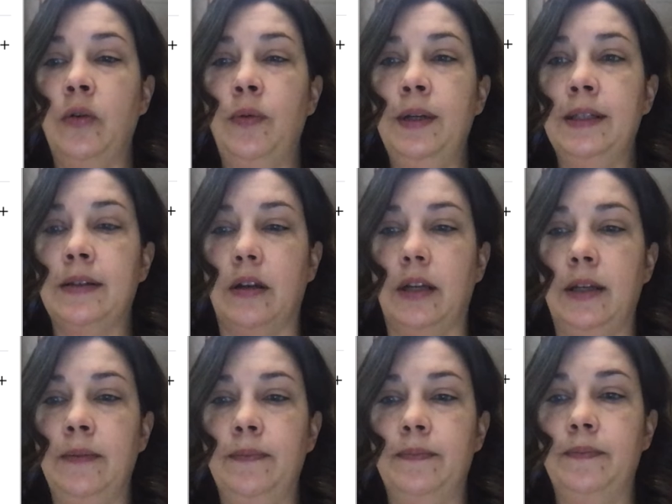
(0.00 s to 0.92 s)
on it,
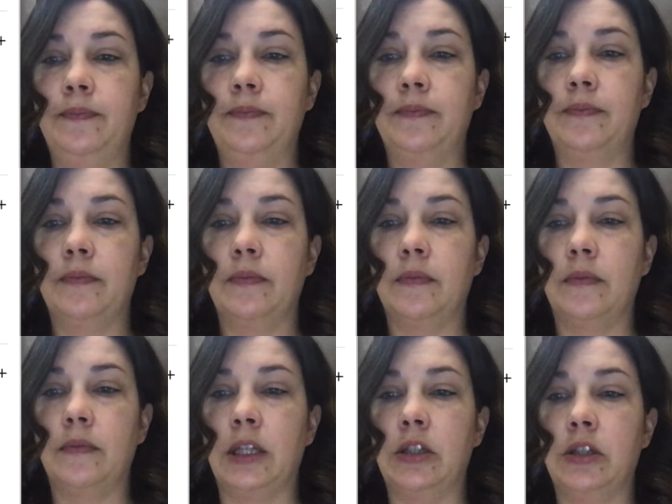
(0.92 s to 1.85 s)

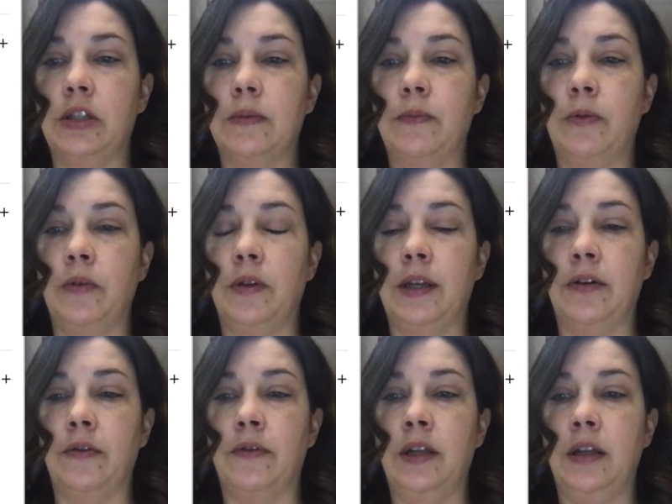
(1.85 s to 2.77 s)
let's just pull that
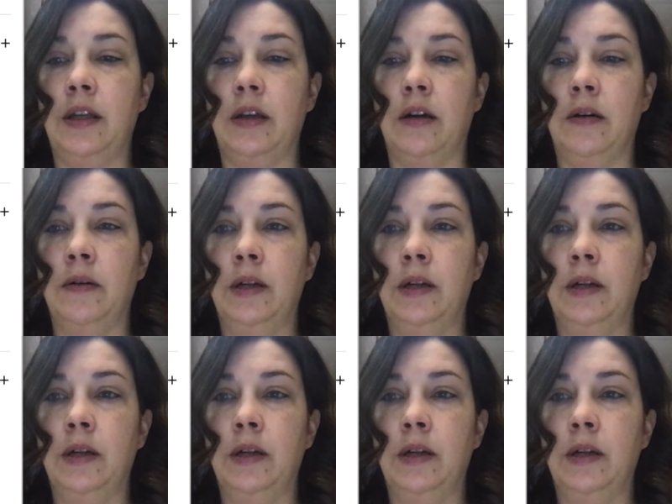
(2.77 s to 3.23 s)
over here.